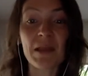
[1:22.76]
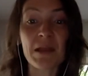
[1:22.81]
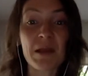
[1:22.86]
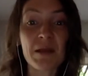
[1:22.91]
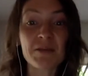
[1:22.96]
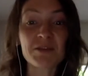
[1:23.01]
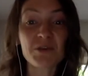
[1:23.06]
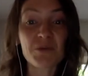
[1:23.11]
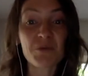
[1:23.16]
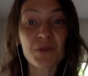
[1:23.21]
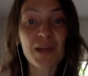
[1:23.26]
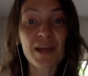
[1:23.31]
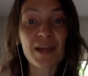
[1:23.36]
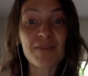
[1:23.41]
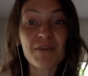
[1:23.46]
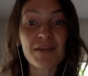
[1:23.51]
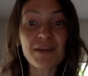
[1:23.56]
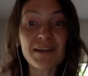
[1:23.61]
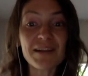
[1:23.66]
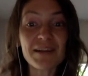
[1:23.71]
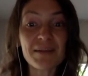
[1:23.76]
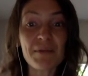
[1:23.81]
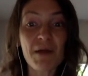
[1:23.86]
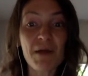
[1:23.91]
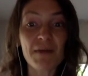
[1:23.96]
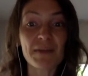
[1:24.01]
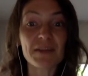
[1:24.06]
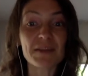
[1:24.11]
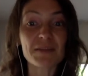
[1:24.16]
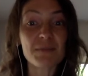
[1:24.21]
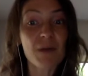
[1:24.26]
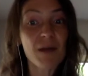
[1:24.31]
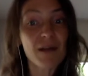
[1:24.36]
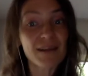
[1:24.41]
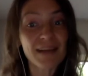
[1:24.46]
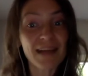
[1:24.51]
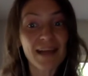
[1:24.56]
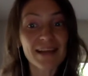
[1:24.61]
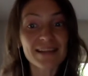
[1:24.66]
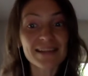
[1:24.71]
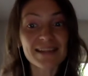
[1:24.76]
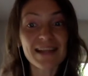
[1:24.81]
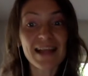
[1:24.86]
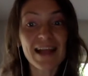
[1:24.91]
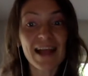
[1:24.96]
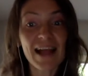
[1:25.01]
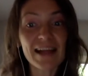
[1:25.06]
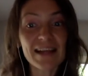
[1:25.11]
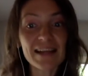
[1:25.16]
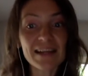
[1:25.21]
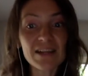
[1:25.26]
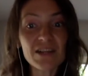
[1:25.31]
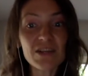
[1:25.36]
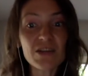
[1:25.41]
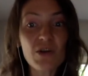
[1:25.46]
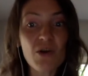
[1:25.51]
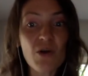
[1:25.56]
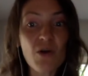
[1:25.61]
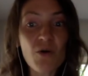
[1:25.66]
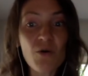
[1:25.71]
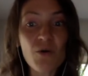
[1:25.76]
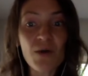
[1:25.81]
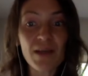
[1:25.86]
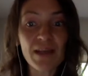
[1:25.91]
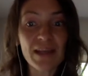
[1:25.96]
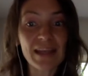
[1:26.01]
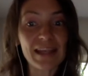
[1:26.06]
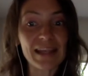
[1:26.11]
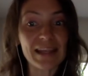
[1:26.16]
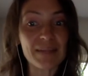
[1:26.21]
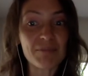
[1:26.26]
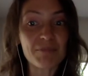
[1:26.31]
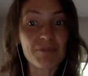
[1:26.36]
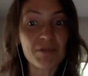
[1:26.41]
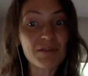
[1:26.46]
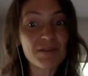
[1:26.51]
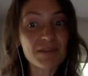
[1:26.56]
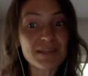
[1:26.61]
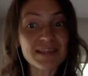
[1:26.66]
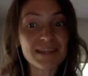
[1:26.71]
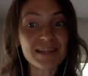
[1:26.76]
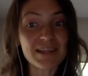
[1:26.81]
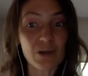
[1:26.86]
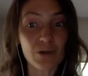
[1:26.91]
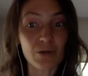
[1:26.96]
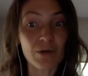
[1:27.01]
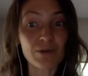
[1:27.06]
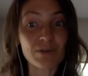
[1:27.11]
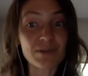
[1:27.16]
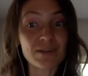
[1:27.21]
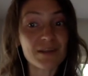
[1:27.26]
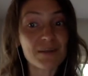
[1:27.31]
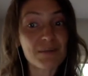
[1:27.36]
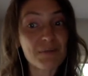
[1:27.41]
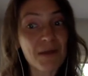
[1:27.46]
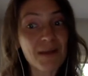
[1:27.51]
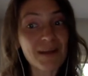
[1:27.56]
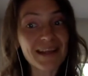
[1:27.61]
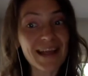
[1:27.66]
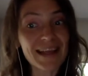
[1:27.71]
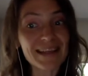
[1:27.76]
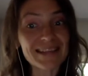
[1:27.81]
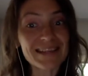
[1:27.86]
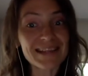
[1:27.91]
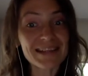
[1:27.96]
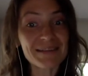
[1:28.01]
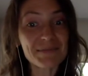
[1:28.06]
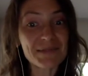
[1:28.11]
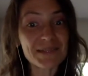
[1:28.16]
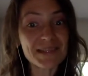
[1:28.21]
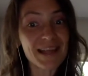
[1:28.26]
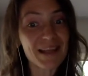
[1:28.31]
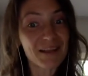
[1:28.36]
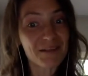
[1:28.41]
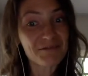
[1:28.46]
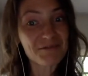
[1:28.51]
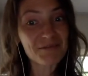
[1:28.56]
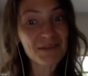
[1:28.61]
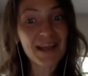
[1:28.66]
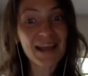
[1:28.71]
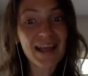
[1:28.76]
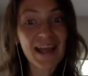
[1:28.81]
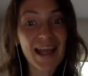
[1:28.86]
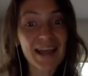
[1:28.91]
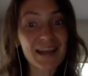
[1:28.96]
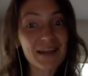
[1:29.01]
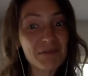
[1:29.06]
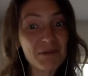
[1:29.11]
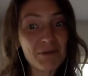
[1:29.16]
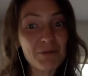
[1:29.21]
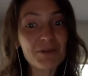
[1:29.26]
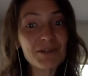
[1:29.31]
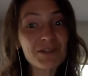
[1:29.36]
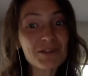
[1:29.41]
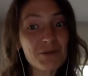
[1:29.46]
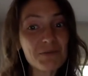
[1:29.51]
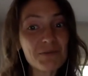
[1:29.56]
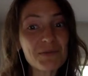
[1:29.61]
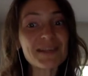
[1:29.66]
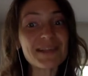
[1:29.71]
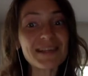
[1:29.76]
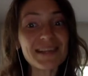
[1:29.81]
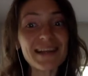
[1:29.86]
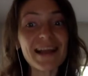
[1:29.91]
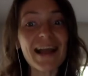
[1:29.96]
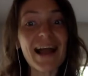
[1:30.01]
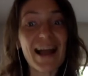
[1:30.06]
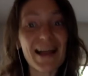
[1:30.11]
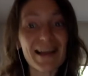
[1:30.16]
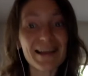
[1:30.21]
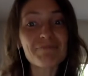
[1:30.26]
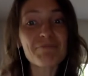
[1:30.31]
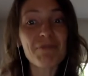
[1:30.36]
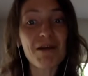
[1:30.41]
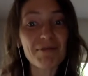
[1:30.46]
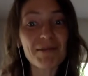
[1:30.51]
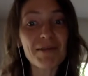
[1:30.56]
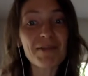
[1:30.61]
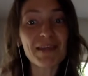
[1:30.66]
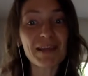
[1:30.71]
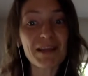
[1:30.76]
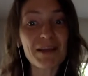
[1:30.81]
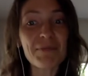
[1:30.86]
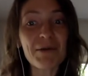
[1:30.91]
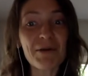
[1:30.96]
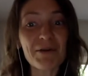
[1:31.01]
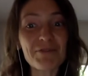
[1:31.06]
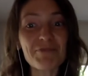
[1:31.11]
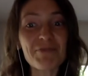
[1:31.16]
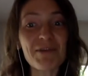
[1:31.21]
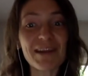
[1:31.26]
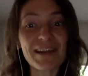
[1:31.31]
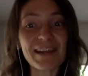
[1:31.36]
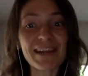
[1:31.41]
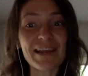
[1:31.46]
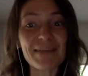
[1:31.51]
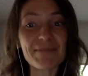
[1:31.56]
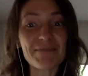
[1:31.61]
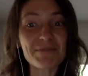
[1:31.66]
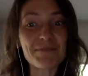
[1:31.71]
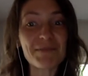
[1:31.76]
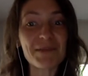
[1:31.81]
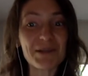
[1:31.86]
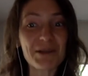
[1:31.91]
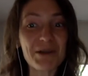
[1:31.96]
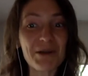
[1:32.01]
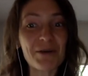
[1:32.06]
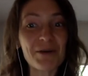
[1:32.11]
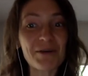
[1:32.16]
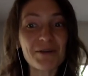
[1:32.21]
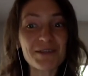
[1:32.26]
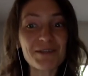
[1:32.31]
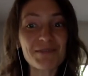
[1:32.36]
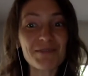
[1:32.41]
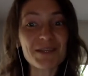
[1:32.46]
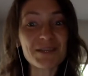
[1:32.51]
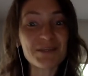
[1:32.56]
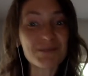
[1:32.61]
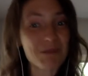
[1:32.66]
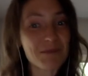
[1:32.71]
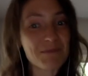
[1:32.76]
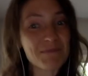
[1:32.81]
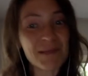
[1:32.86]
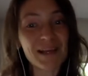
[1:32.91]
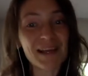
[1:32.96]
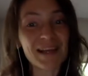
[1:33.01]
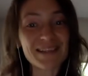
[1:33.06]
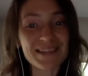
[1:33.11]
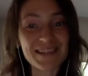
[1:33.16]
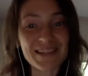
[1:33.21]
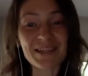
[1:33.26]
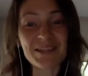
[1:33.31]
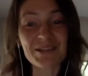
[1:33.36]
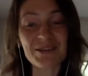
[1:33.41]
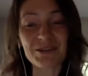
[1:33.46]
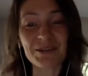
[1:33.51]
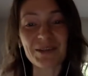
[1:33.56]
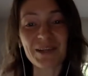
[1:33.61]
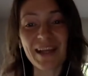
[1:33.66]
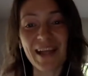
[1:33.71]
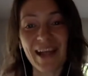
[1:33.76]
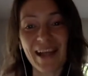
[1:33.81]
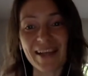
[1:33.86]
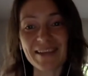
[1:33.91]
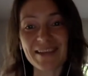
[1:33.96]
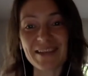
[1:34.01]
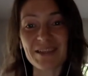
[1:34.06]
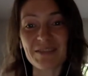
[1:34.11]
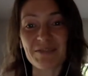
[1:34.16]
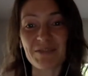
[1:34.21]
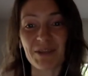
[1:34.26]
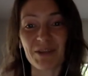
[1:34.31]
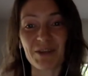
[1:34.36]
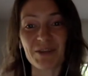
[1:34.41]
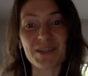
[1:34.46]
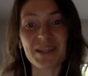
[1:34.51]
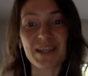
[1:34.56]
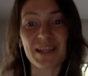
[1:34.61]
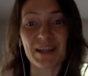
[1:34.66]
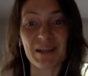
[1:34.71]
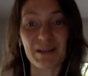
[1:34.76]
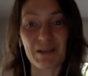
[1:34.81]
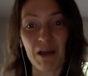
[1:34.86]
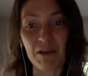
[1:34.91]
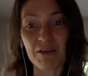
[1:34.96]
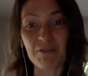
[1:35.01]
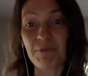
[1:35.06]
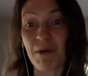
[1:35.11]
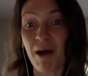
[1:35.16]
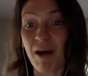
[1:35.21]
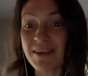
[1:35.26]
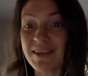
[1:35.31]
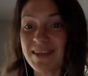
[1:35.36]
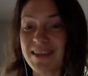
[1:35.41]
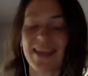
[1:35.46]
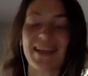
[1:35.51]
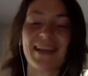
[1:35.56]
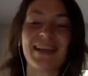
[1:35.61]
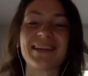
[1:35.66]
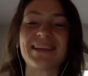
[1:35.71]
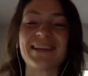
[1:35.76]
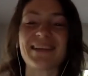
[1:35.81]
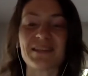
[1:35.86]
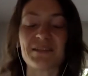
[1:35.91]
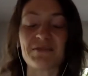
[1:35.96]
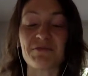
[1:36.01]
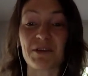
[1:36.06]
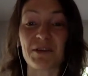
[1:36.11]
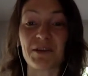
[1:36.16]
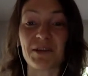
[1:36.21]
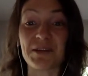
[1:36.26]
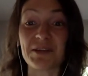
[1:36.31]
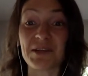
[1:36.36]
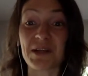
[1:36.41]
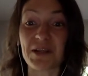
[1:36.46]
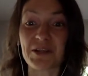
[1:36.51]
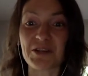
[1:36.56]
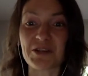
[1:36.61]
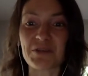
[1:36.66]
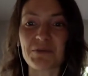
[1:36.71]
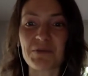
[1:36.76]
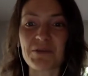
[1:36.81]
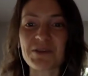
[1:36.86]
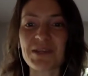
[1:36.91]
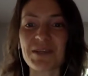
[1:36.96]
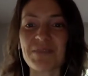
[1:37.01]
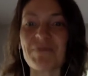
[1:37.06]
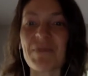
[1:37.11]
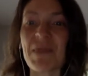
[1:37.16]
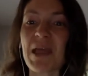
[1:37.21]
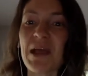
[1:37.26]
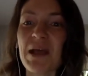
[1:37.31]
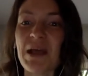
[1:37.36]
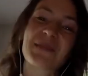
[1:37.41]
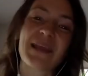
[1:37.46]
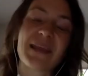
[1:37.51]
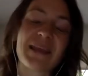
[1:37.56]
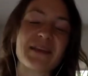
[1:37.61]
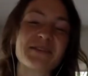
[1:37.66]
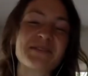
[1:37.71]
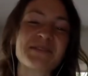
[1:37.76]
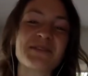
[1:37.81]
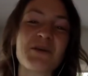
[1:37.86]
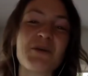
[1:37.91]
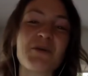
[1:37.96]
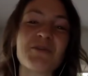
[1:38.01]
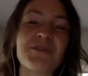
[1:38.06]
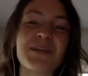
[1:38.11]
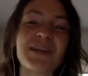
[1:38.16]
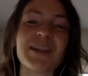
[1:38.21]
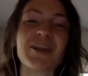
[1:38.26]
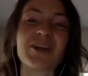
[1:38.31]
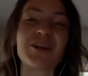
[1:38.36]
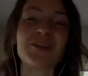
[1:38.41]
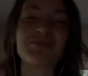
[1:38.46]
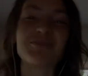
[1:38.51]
So when I invited him on this podcast, I didn't know he'd previously co-hosted a podcast himself. And if he weren't so busy, I'd probably think about inviting him to be a co-host of this one, because he certainly has his fingers in a lot of pots and is a very intelligent person. Here's Noah Redler.